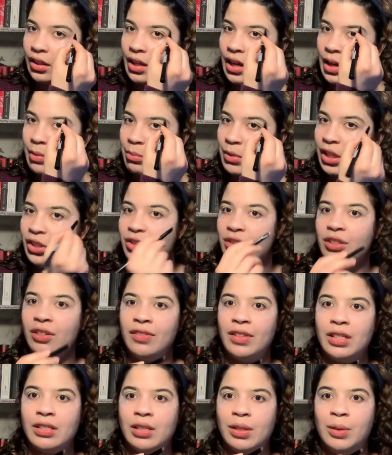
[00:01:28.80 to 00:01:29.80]
I'm not sure
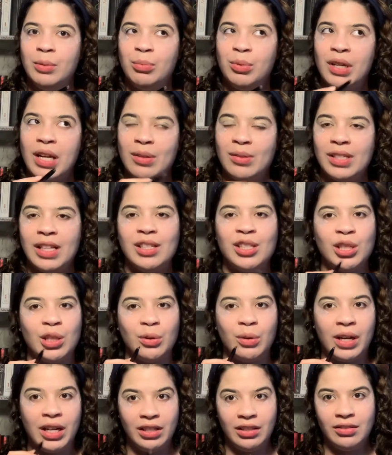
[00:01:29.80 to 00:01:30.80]
if that's how you pronounce that,
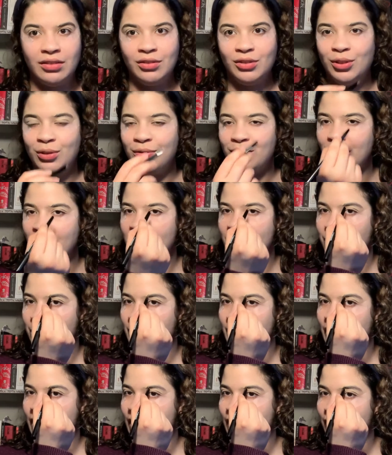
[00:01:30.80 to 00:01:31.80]
so do forgive
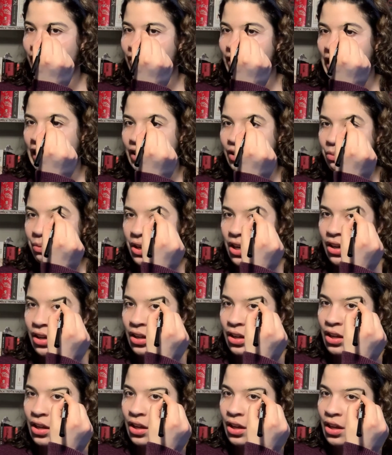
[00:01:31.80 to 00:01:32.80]
me if that's
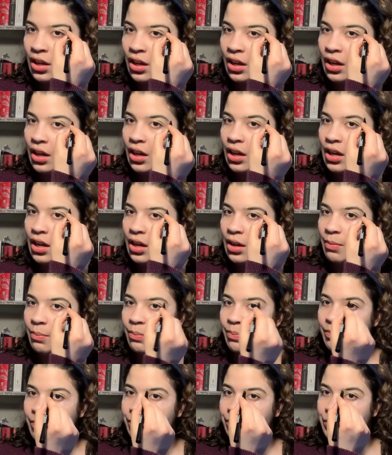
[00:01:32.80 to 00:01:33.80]
wrong.
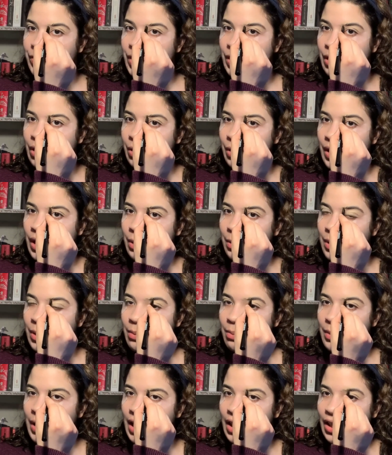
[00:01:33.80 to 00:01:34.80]
So they were
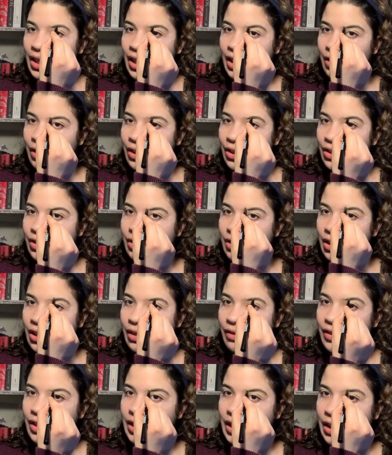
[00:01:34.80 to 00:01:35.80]
the main characters
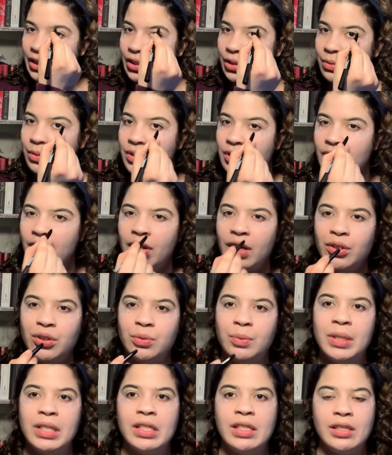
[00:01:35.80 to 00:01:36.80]
of The Tattooist of
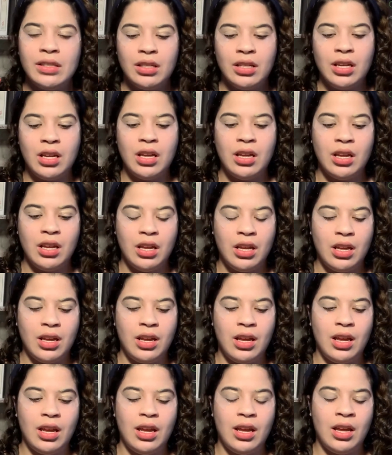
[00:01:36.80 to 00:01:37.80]
Auschwitz,
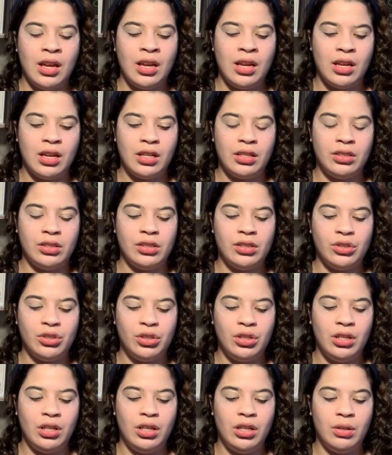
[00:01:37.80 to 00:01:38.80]
and
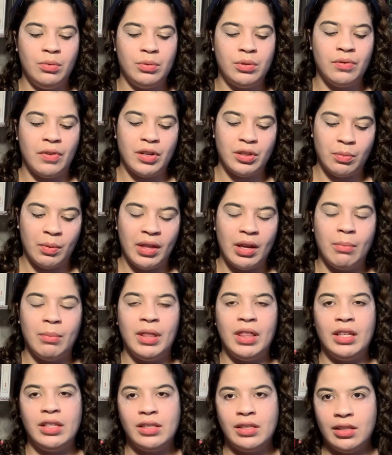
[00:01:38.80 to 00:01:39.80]
she was friends with them,
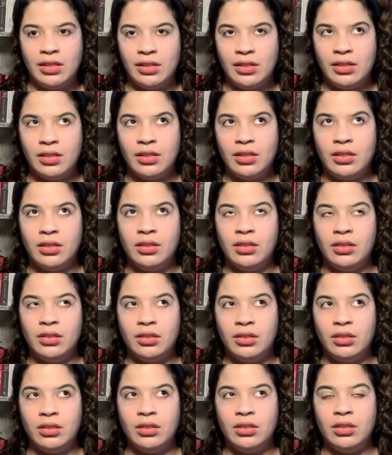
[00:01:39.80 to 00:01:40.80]
and this is,
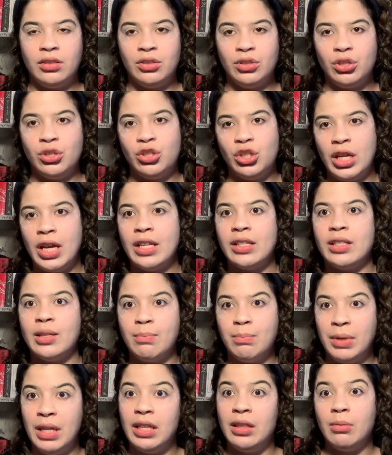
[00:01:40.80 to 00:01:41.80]
she ends
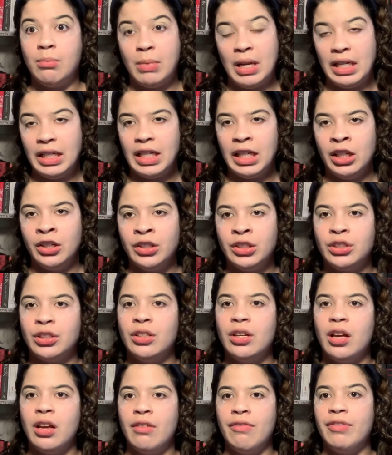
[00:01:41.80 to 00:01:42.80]
up being the main character
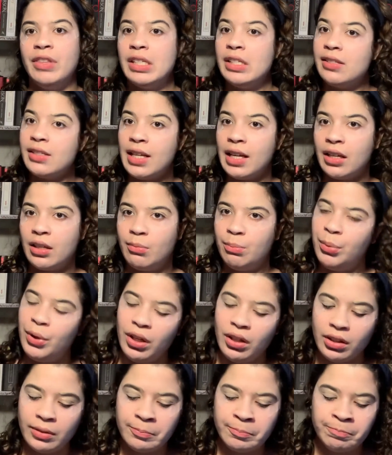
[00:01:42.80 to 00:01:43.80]
of the second
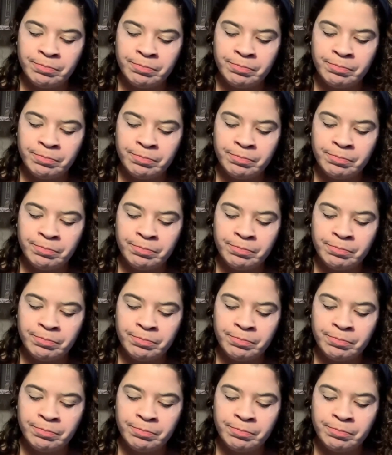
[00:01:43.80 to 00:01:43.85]
book.